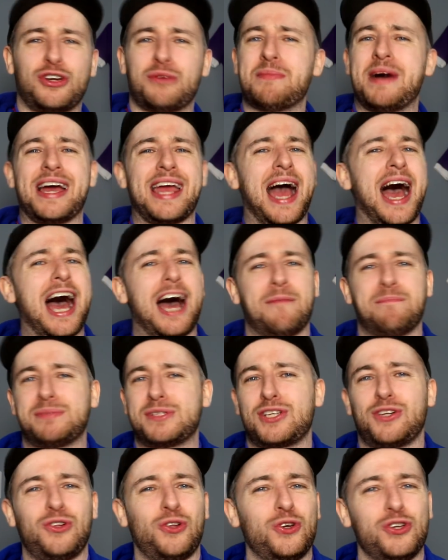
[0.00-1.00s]
my
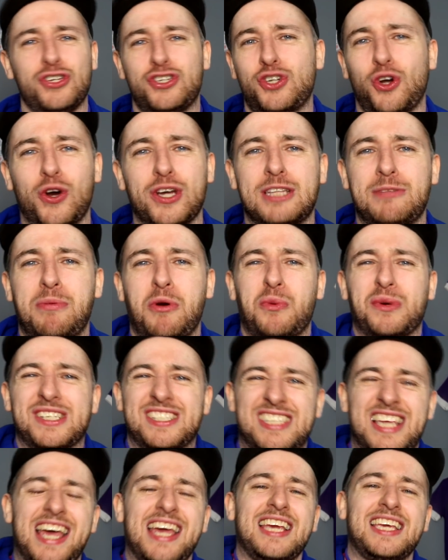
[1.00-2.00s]
absolute joy to be able to
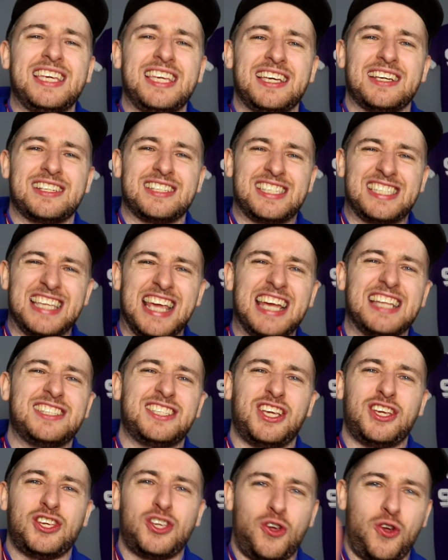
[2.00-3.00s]
sit here and say
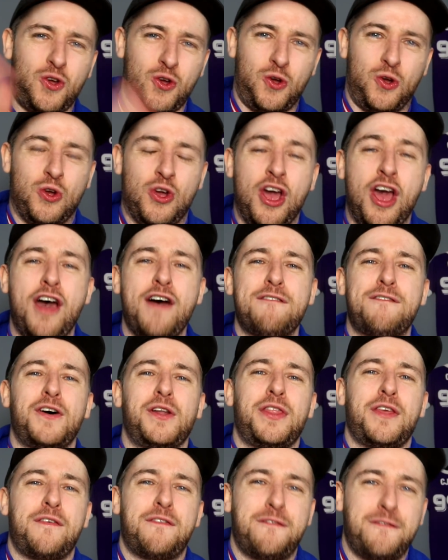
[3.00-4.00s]
to you for
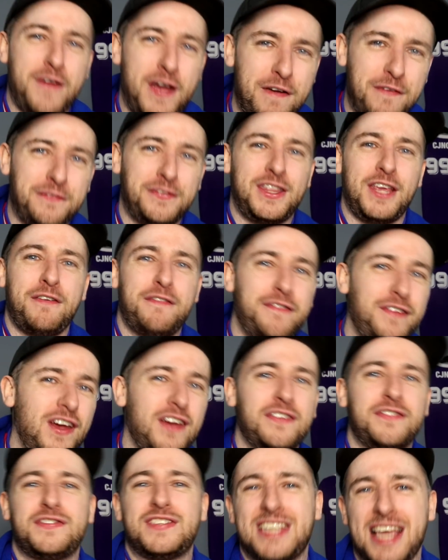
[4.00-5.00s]
the
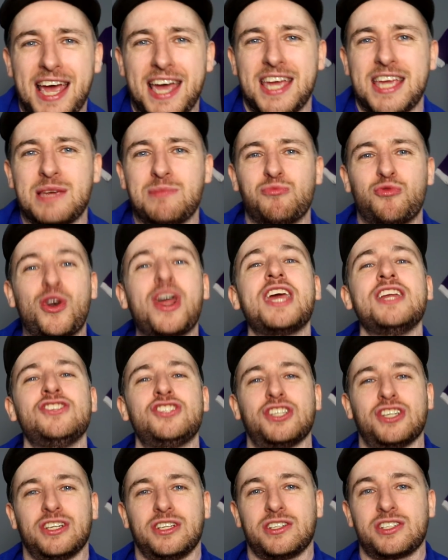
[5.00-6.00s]
55th time,
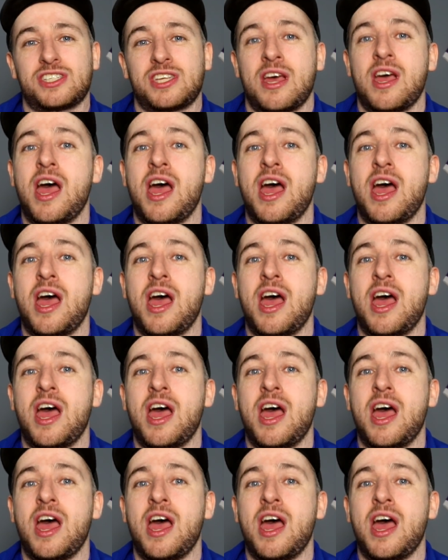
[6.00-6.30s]
Rangers